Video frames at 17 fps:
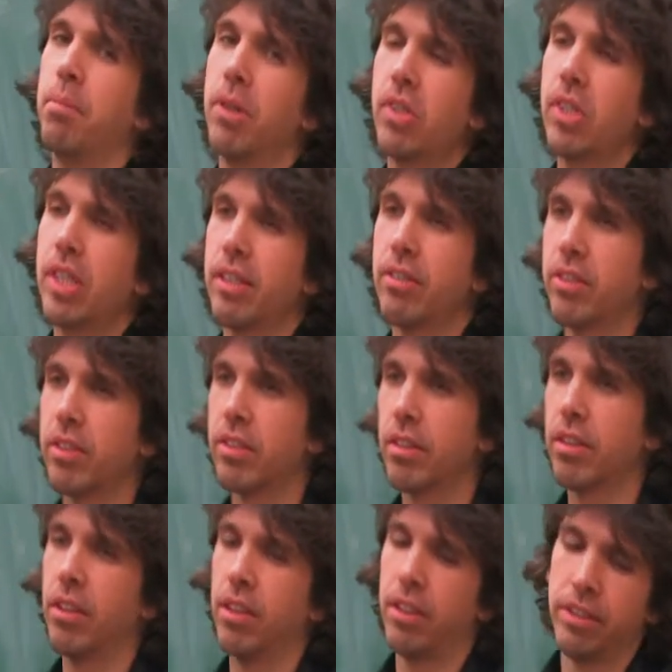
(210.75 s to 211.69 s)
mostly I was
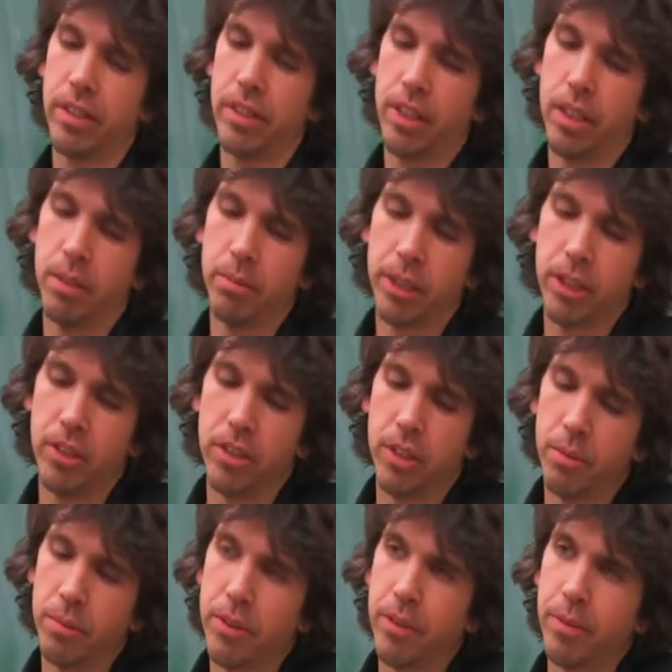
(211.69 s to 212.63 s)
all into comic
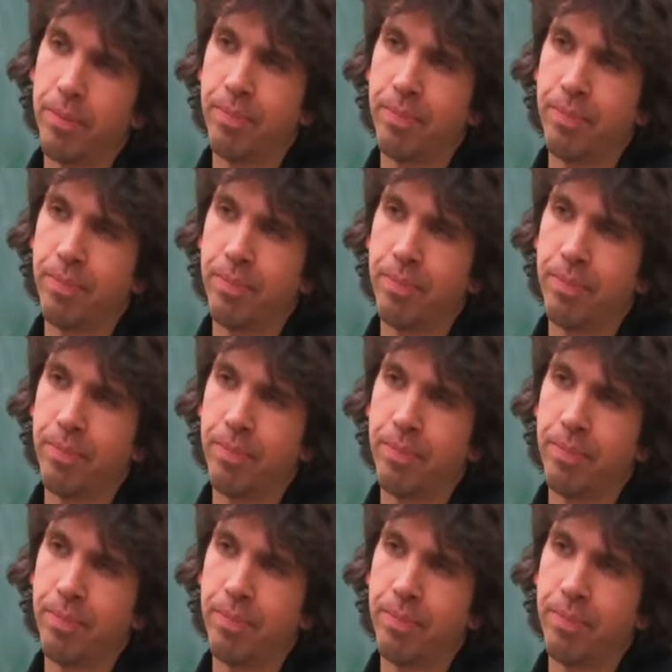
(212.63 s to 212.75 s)
strips.